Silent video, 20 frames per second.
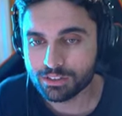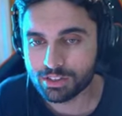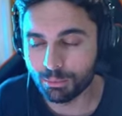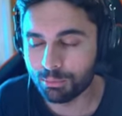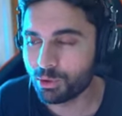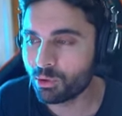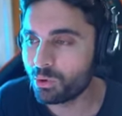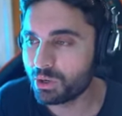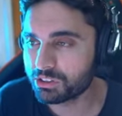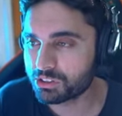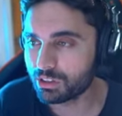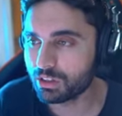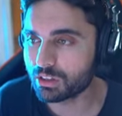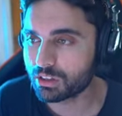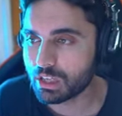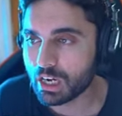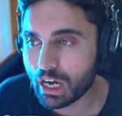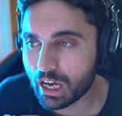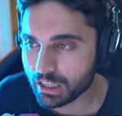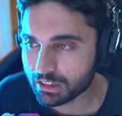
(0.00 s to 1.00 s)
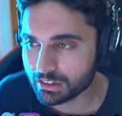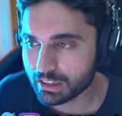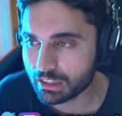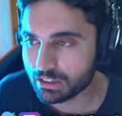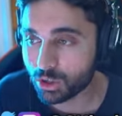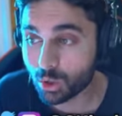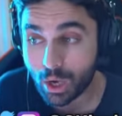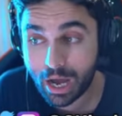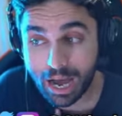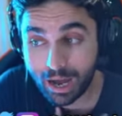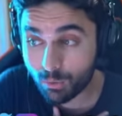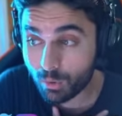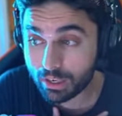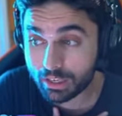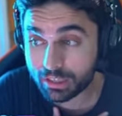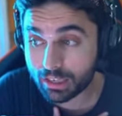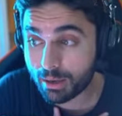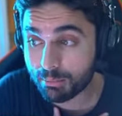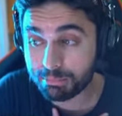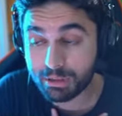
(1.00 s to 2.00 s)
some original content, though? I
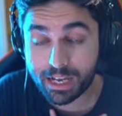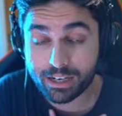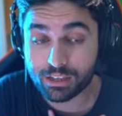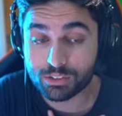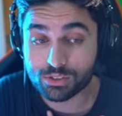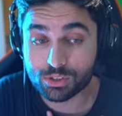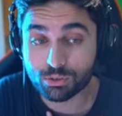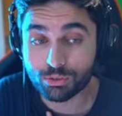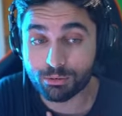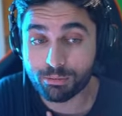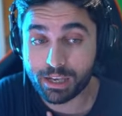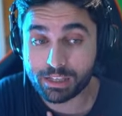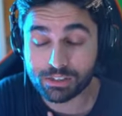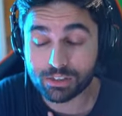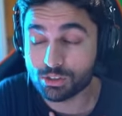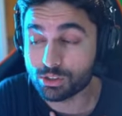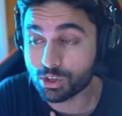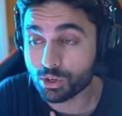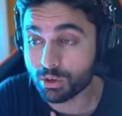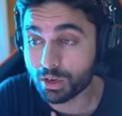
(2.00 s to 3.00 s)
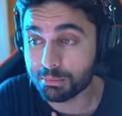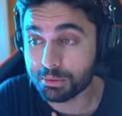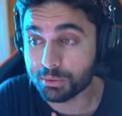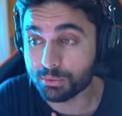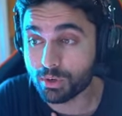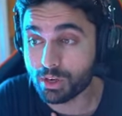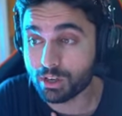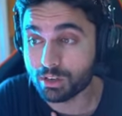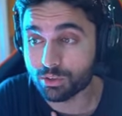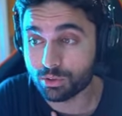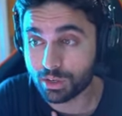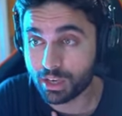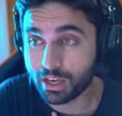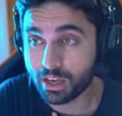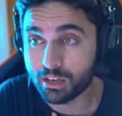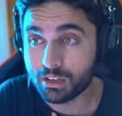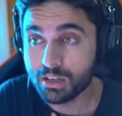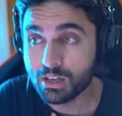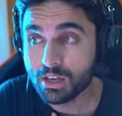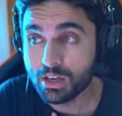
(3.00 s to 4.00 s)
want to get Black Ops 2 Remastered. Don't get me wrong,
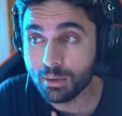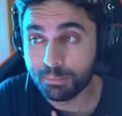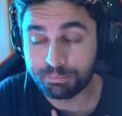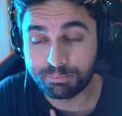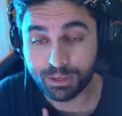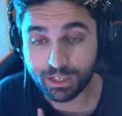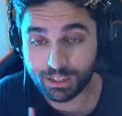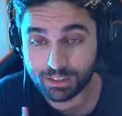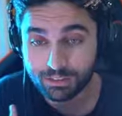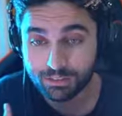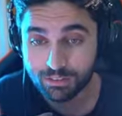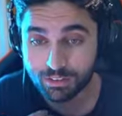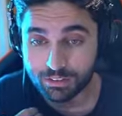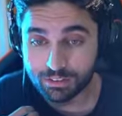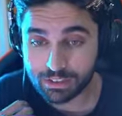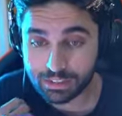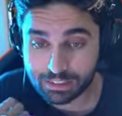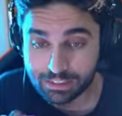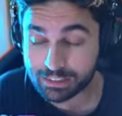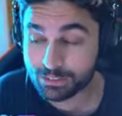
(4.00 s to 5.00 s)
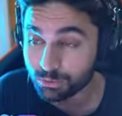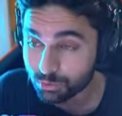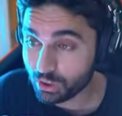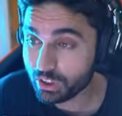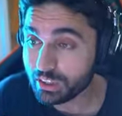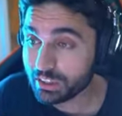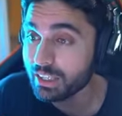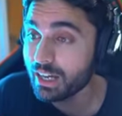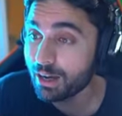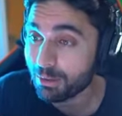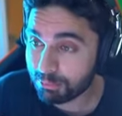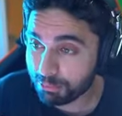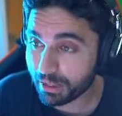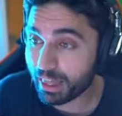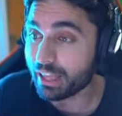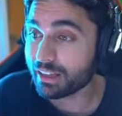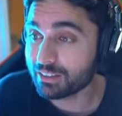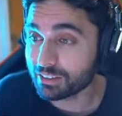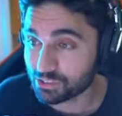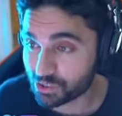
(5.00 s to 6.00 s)
okay? But I want a Black